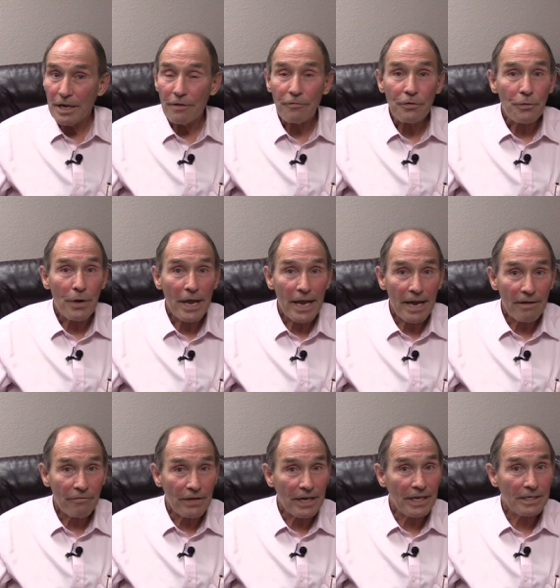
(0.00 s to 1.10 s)
If you
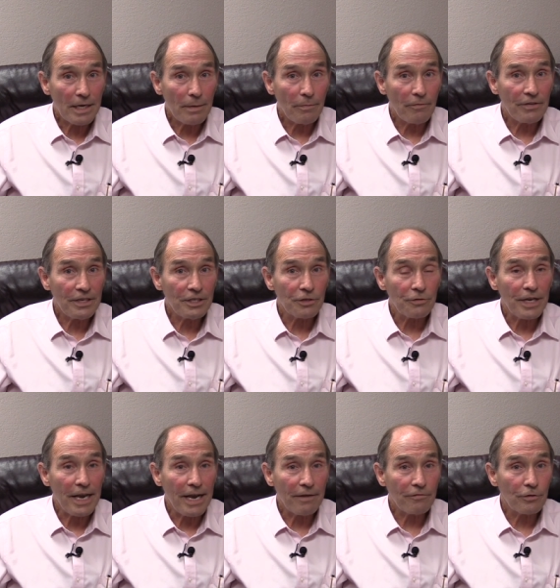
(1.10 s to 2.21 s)
have any type of
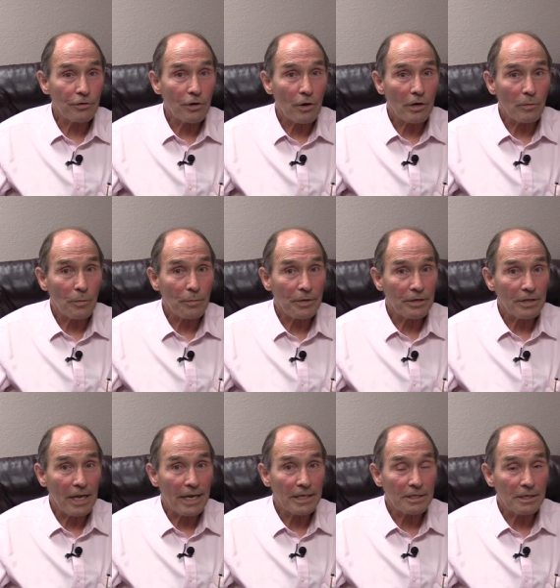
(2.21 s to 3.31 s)
injury after an
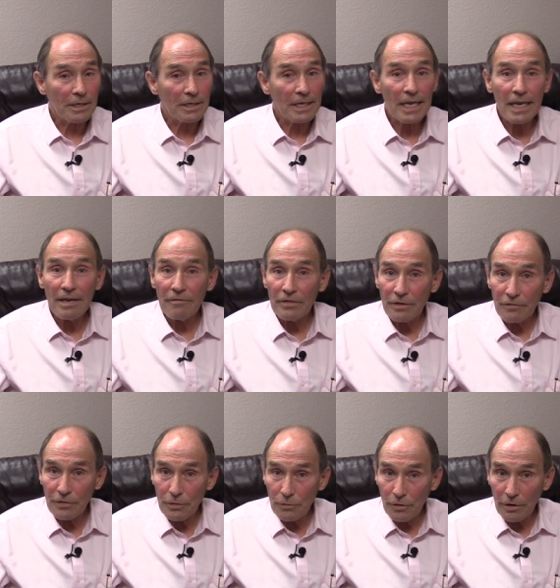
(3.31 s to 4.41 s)
automobile accident, even
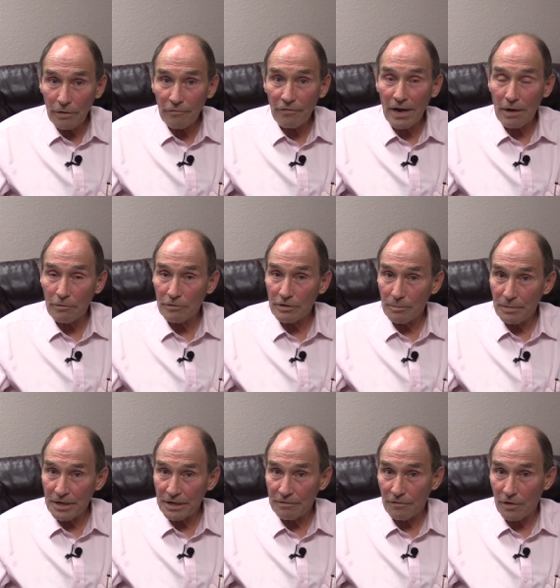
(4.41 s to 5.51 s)
if you were found to
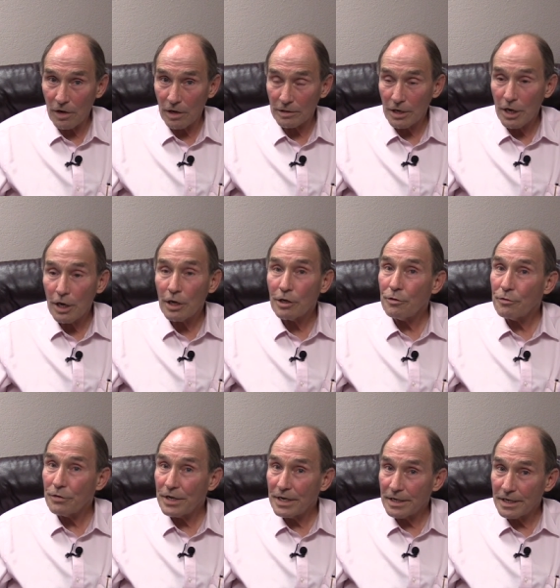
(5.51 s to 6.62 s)
be at fault, you
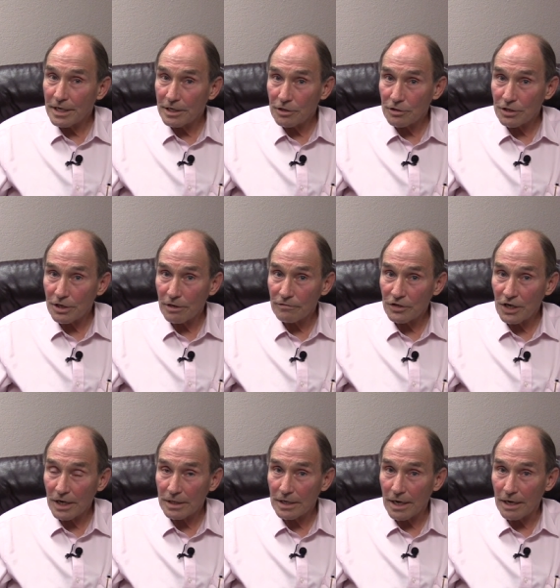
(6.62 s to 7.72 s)
need to get yourself
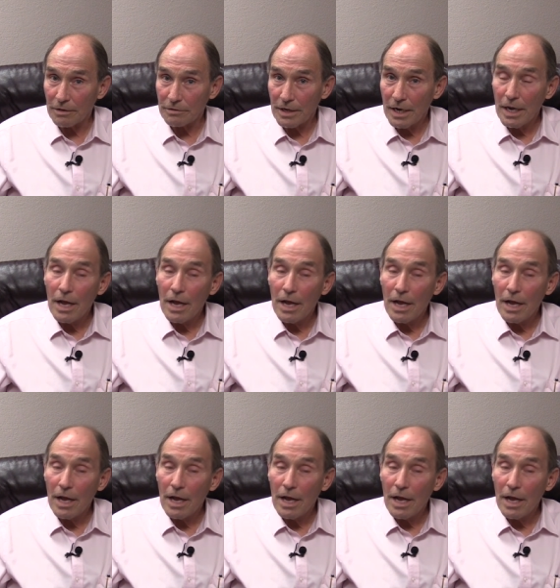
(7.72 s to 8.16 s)
checked out.